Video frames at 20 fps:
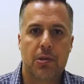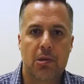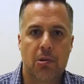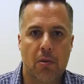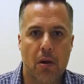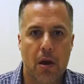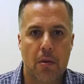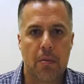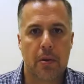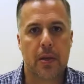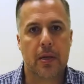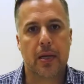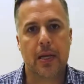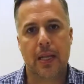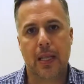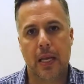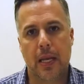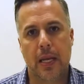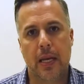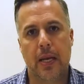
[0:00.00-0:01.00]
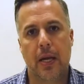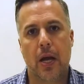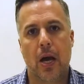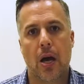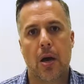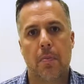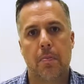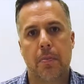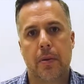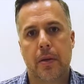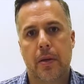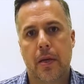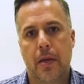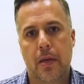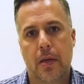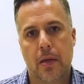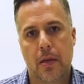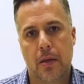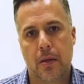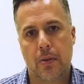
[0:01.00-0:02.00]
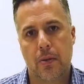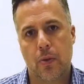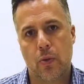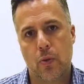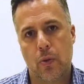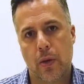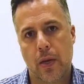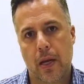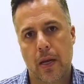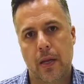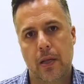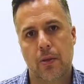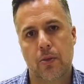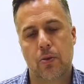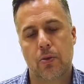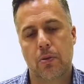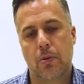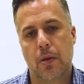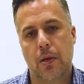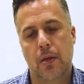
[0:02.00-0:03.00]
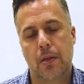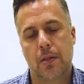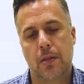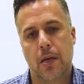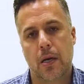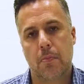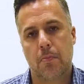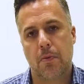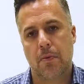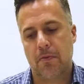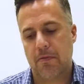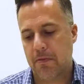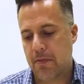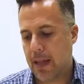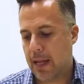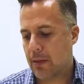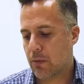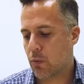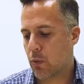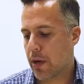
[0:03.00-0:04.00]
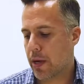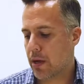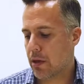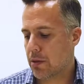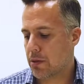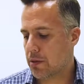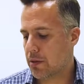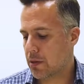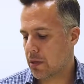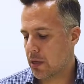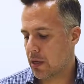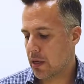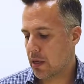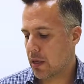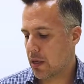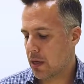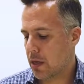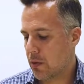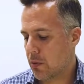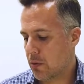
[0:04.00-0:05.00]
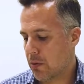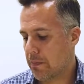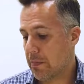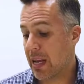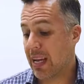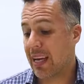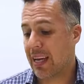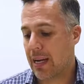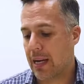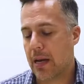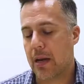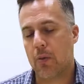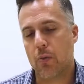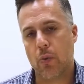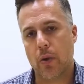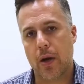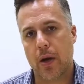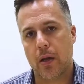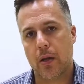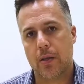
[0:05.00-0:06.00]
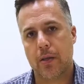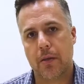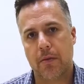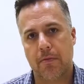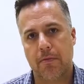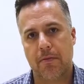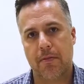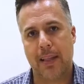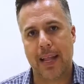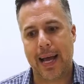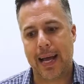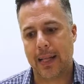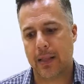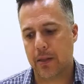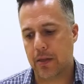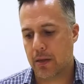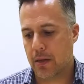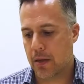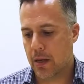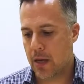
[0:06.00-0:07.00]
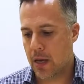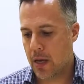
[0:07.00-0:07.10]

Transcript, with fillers: scrubbing, cleaning up, uh, doing any, any type of flat welds uh, or making any weld flat.